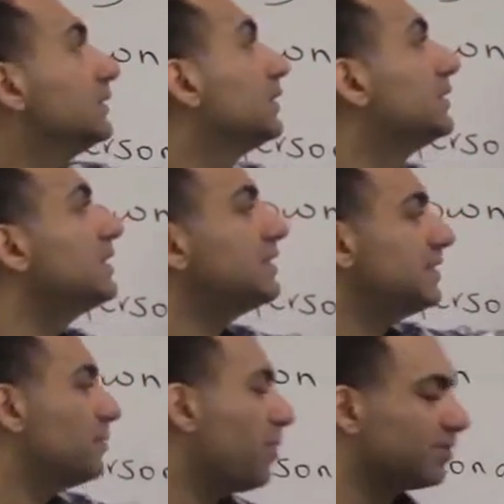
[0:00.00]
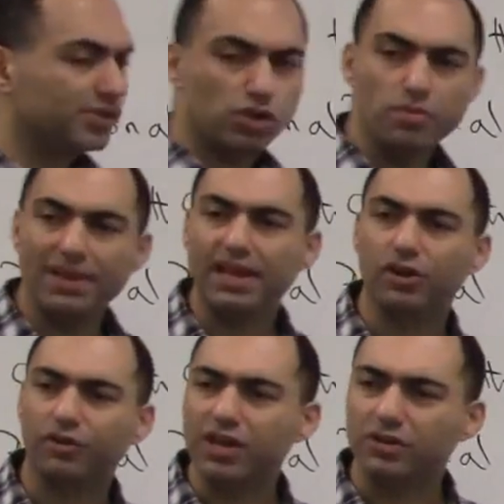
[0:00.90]
so this is the premise. You may
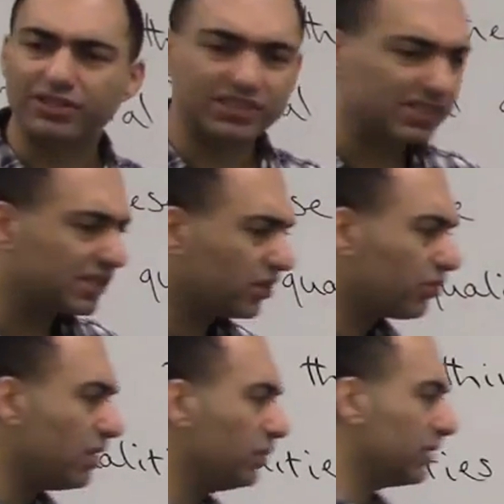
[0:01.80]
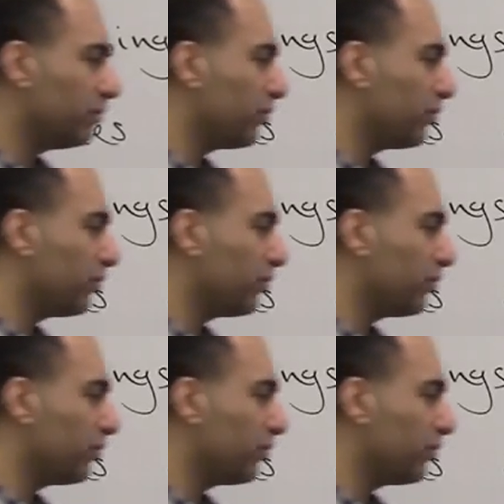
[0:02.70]
agree or disagree with the